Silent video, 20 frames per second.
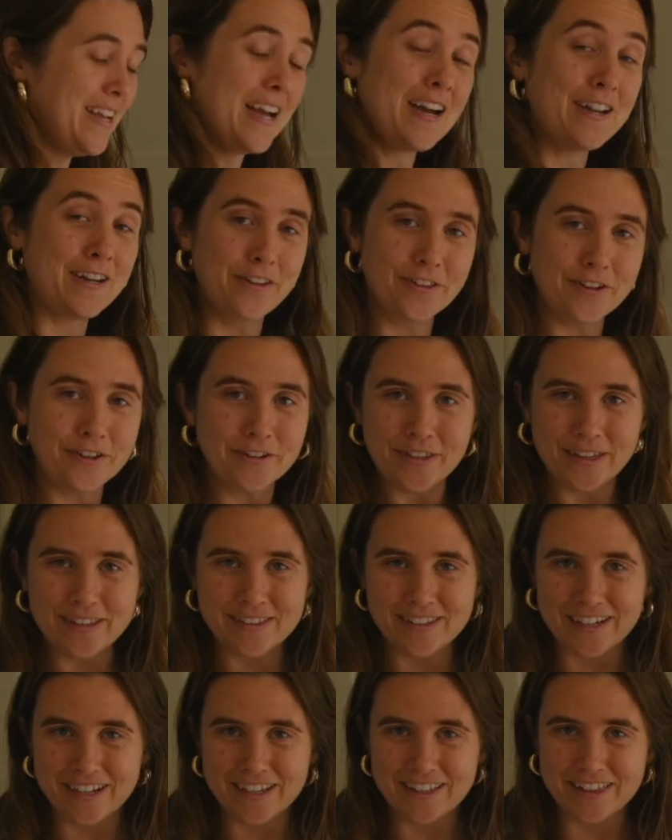another thing
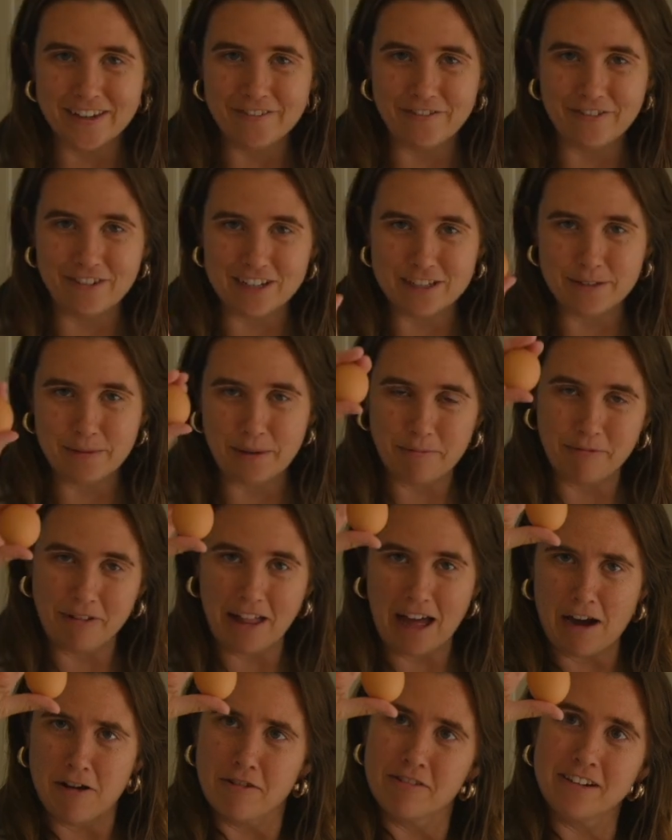that I think freaks people
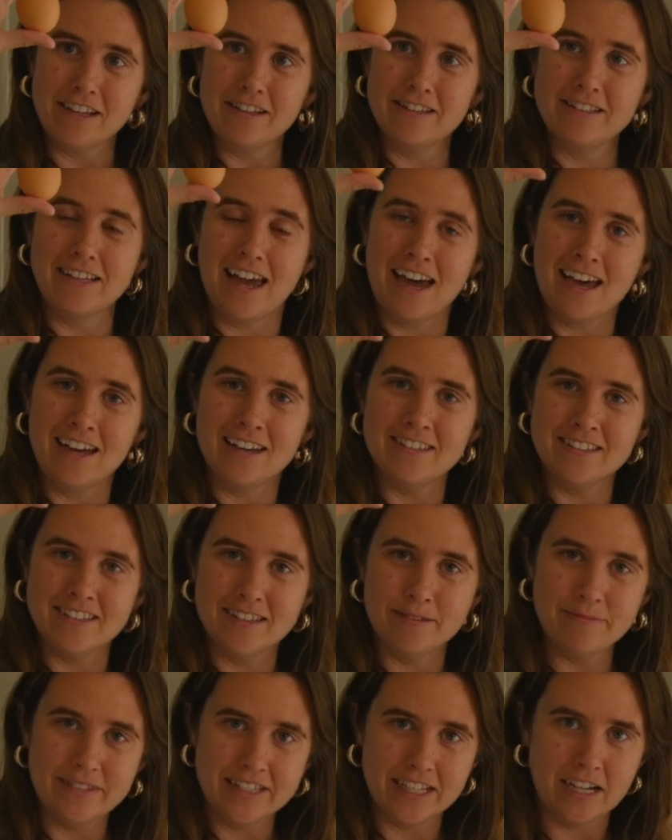out is eggs
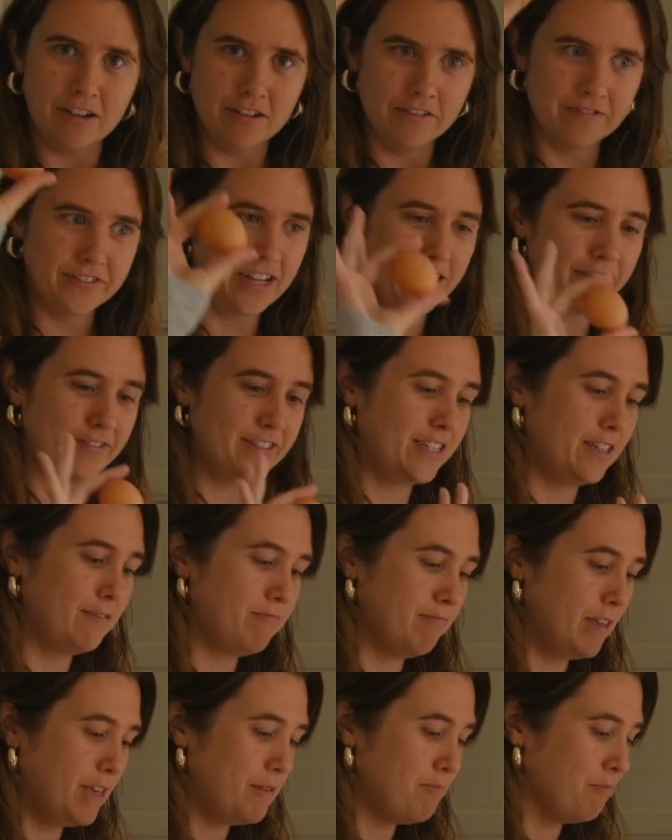themselves. I've
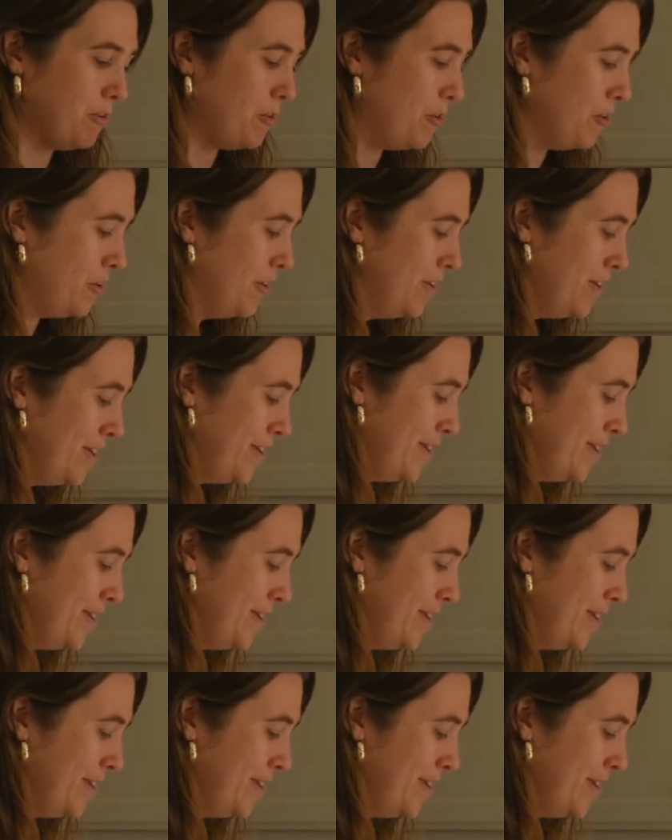seen people